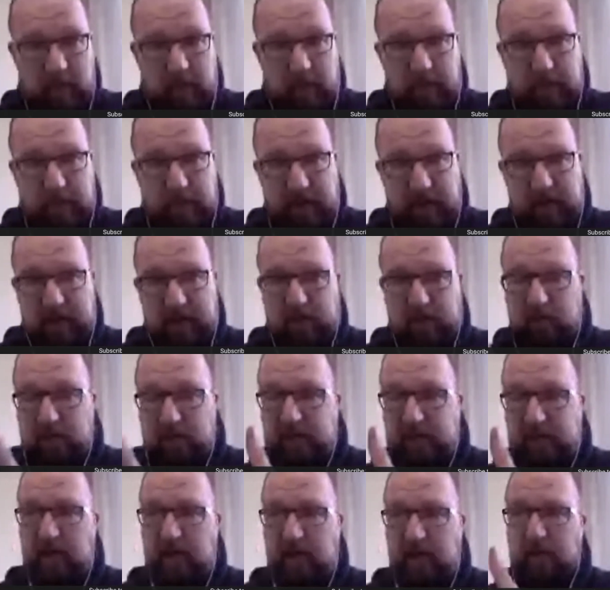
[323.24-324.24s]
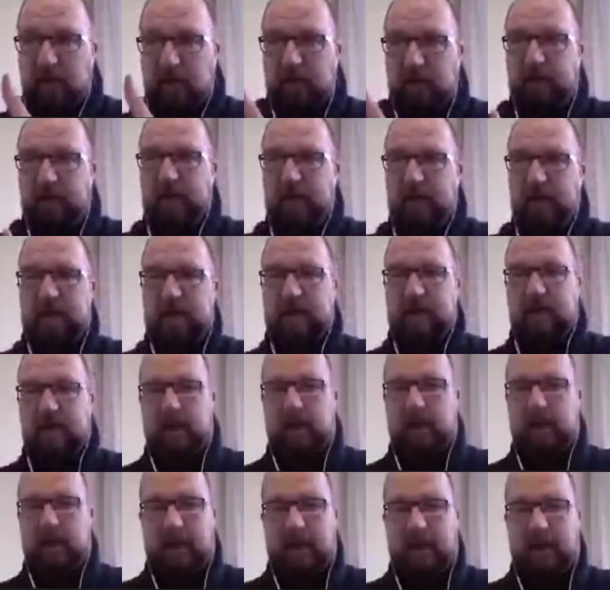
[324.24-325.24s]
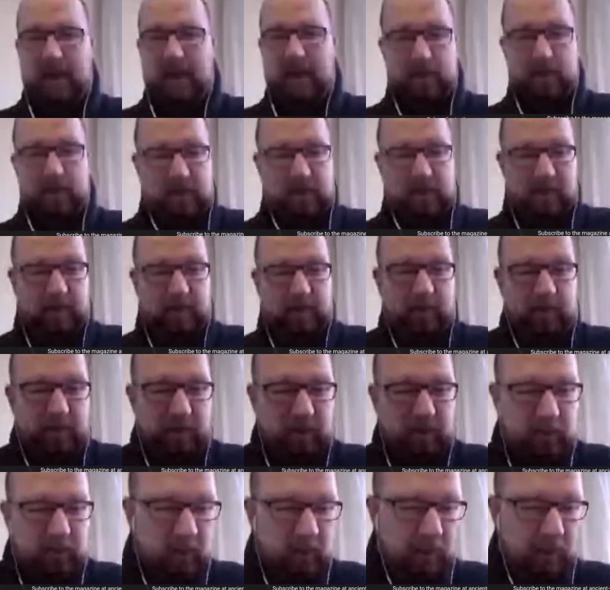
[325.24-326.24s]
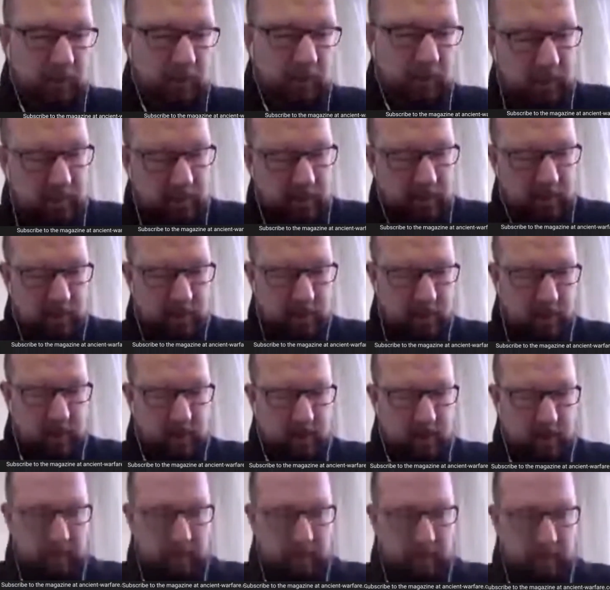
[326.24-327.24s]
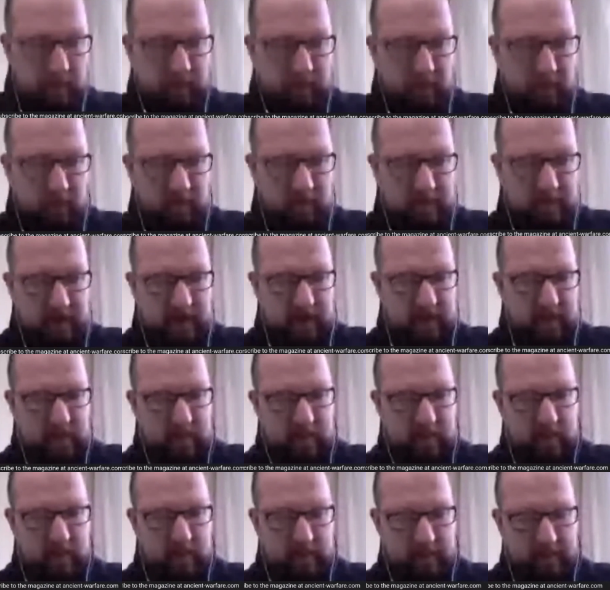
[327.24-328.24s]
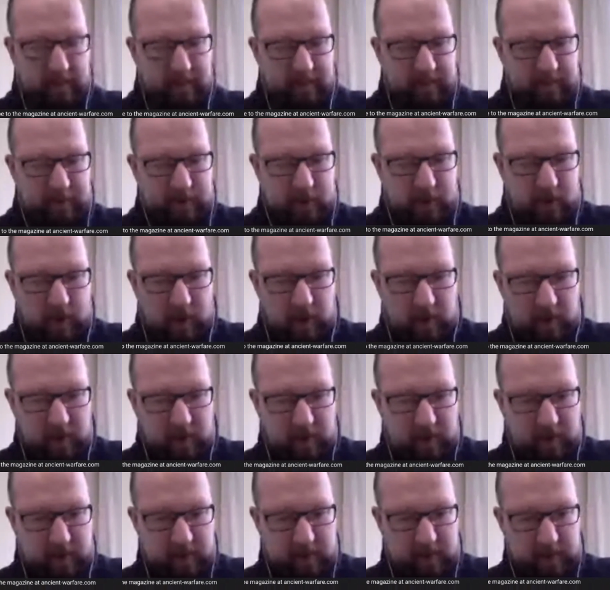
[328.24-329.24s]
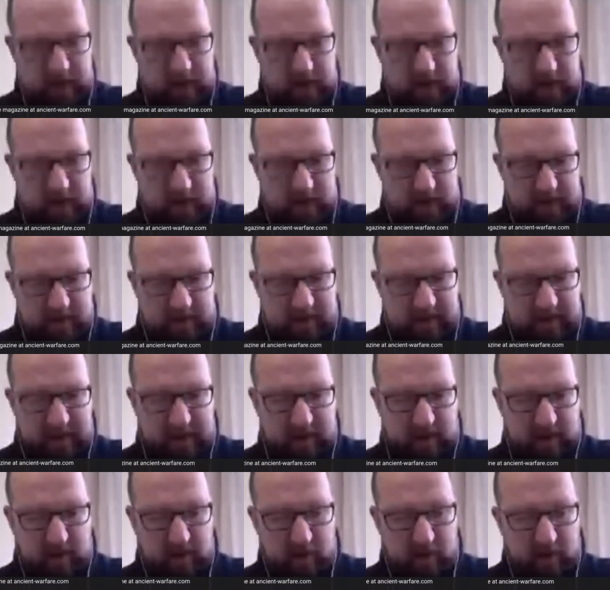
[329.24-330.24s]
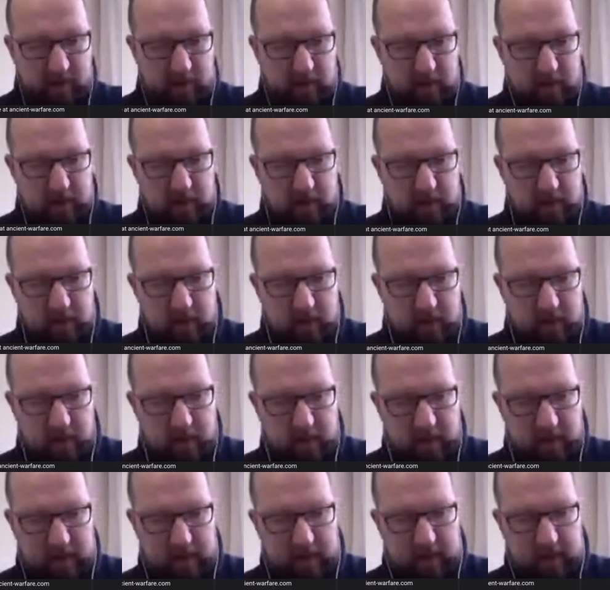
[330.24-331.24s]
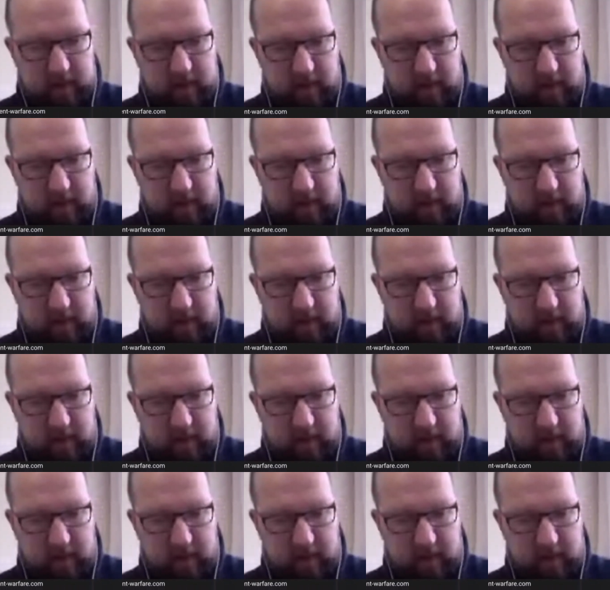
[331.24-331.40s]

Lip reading: but the real thing that allows him to perform that charge is the saddle and